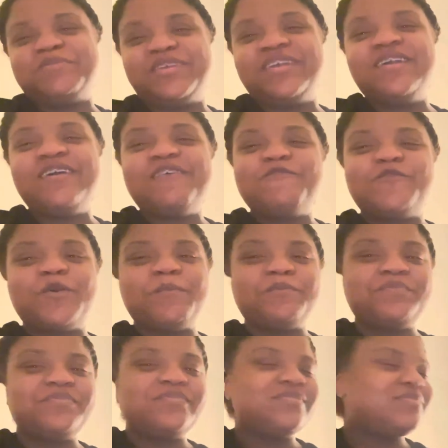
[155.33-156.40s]
Too much. you probably
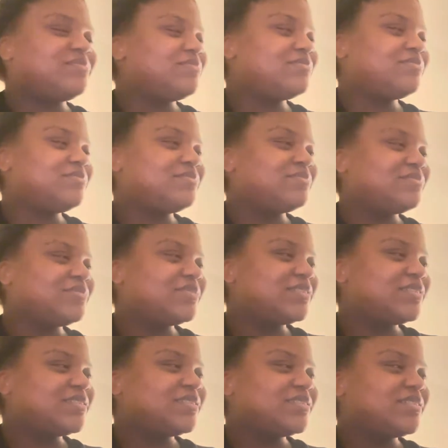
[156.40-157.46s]
ain't gonna be wanting to push and
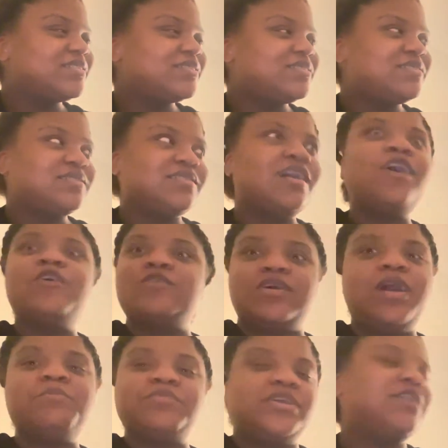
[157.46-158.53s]
stuff. Oh,
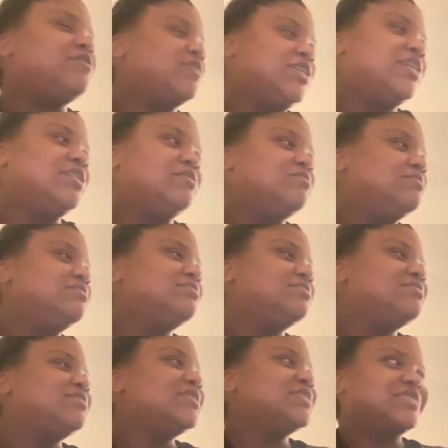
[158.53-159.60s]
I'm definitely him.
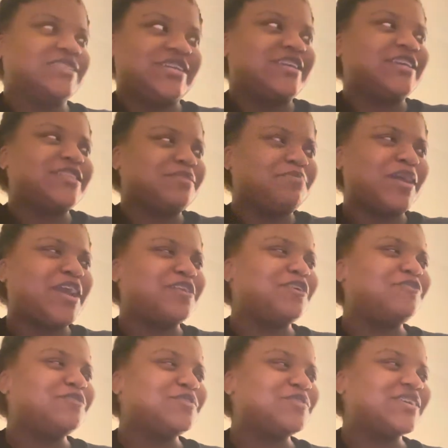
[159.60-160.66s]
To get the pain
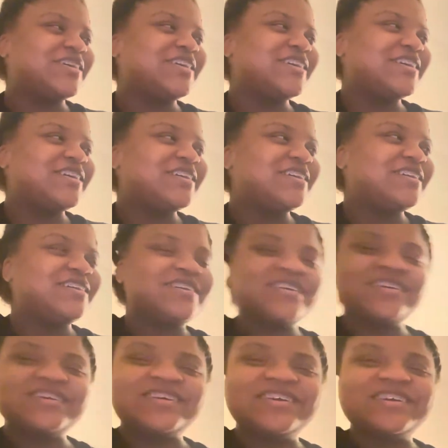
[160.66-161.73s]
over with?
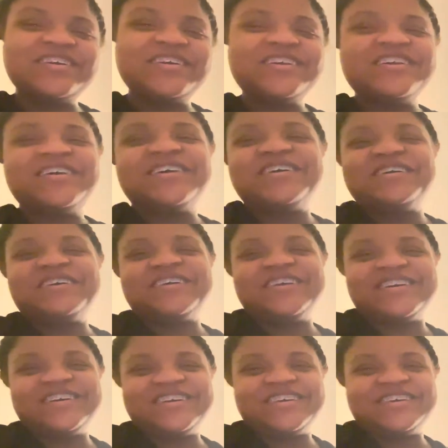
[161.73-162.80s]
Yeah.
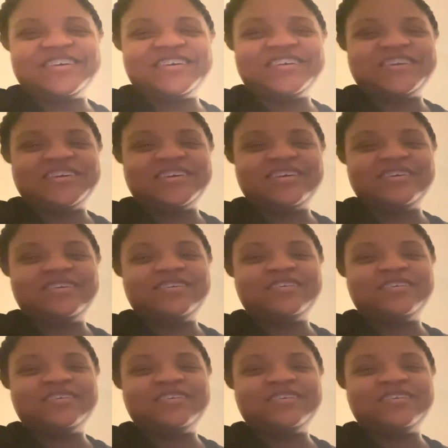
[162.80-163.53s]
Ooh, wee.